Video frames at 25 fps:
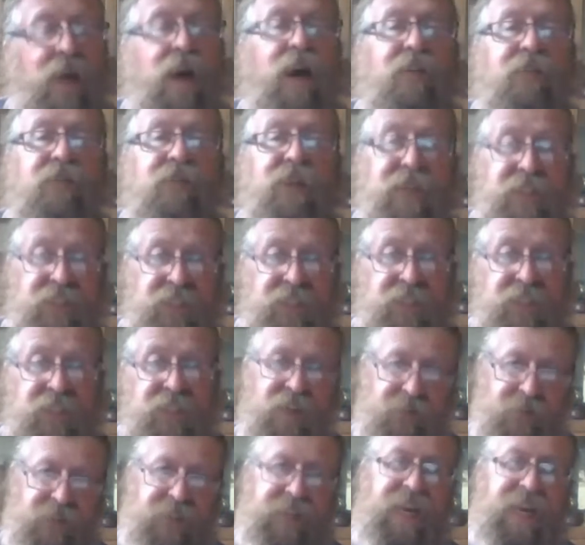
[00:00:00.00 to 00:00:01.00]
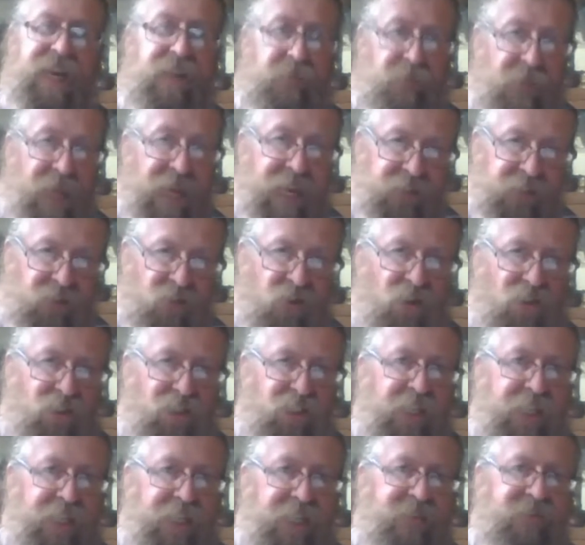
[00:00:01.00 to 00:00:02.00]
eventually overcame their
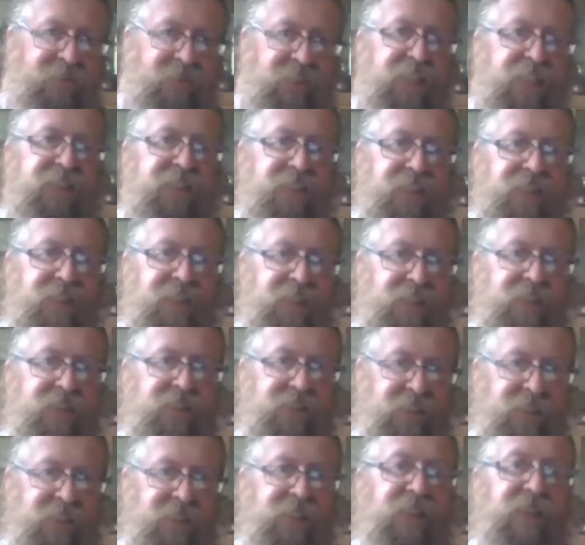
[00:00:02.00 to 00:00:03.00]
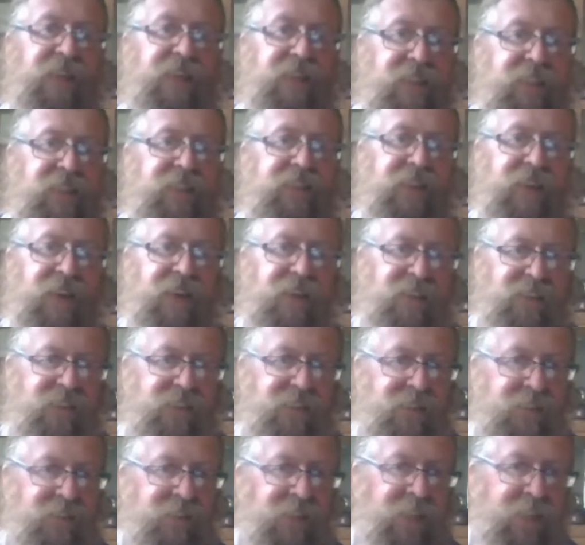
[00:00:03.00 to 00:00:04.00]
cognitive dissonance and their
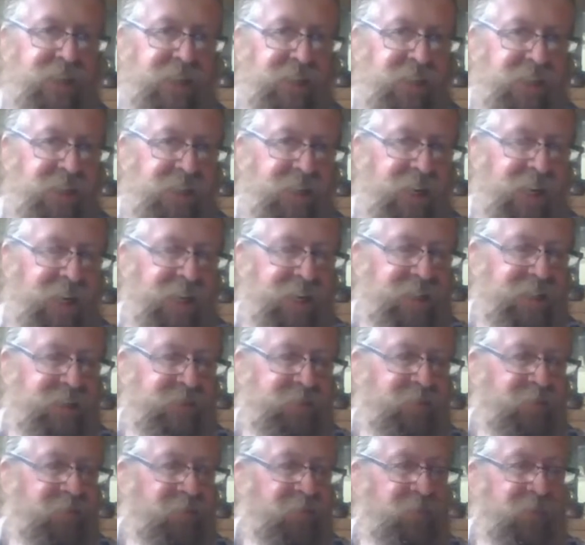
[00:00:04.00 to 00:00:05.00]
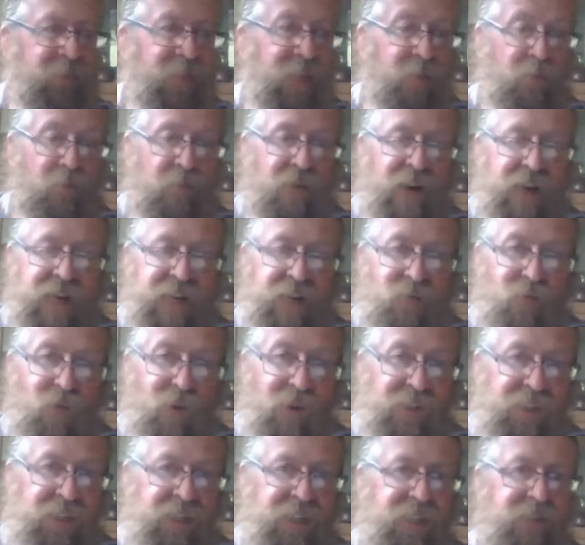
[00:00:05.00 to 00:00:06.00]
own
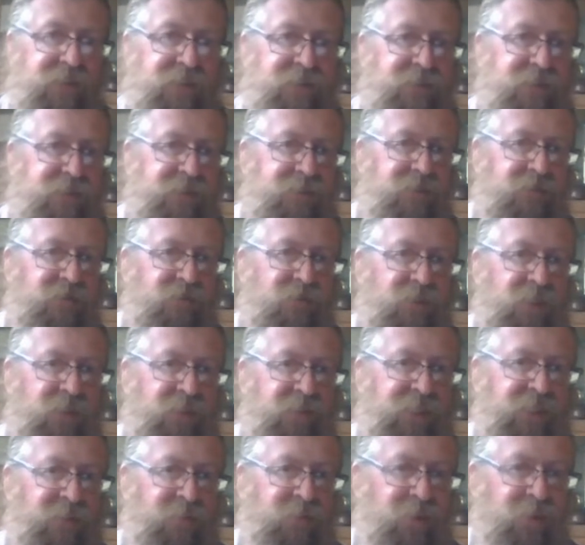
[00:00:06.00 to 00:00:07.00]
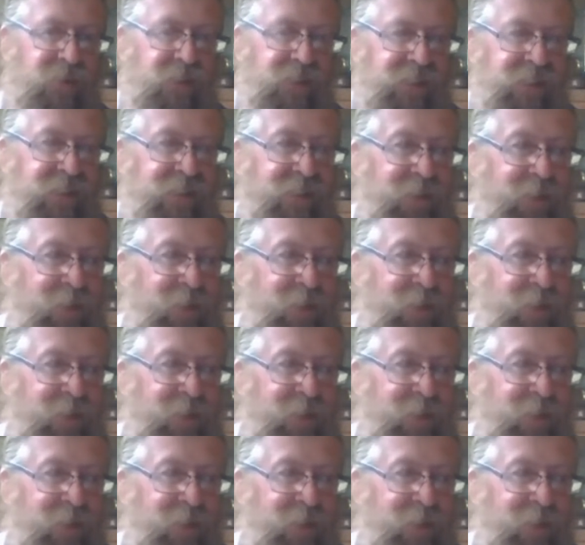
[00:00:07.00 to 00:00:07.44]
brainwashing living upon a